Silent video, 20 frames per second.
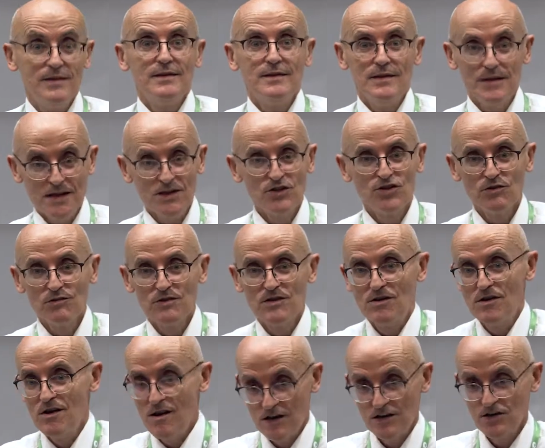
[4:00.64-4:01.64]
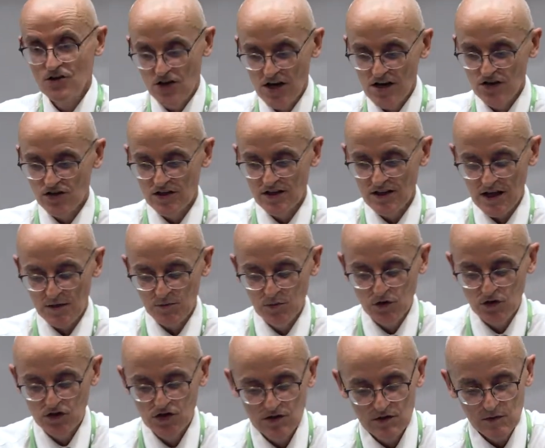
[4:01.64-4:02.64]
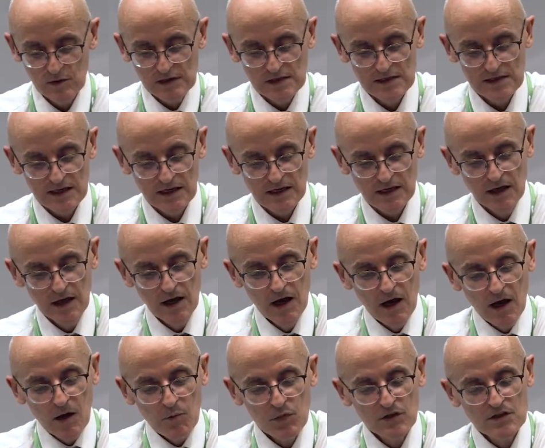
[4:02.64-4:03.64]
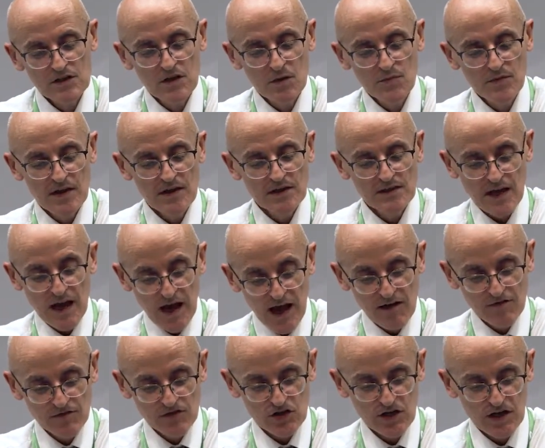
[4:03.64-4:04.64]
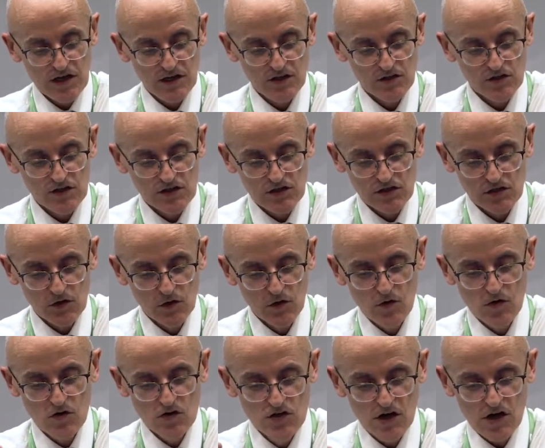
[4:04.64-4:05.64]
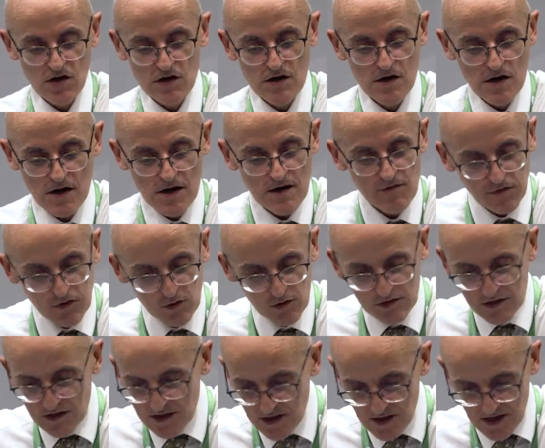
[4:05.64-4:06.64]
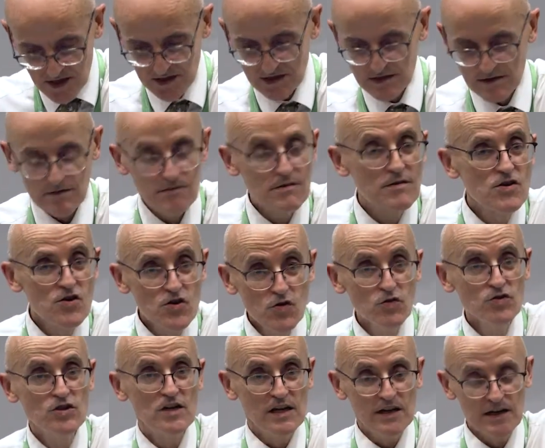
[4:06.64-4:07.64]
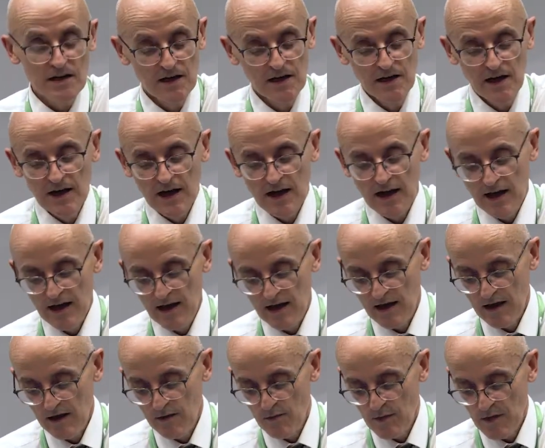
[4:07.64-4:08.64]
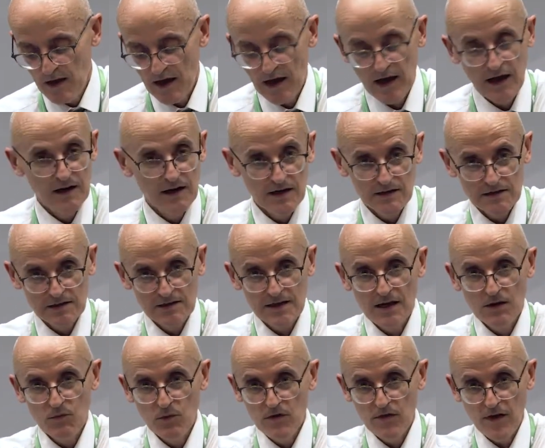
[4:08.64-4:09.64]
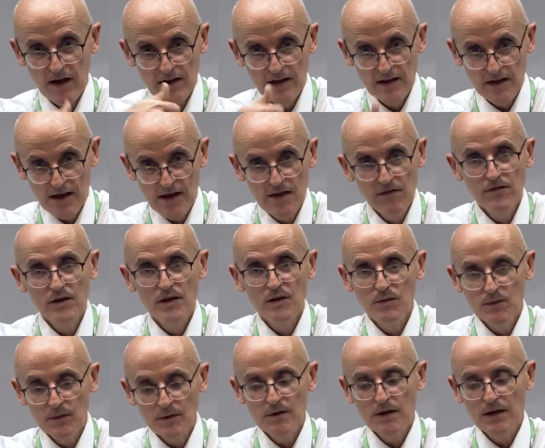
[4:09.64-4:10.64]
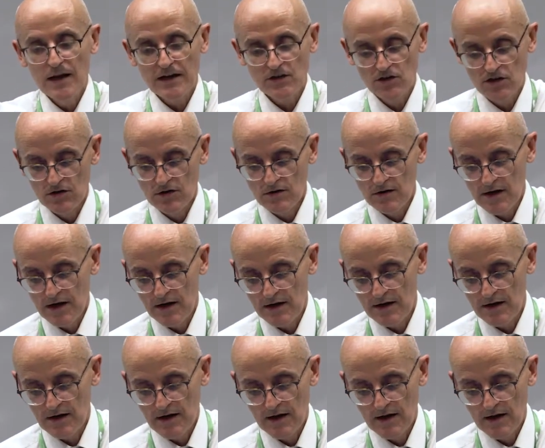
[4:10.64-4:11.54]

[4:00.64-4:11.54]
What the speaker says: The issues are not changing that much, as we'll see. But some things have changed. So John influenced this hugely. And as I said, we've had the Keaveney lecture at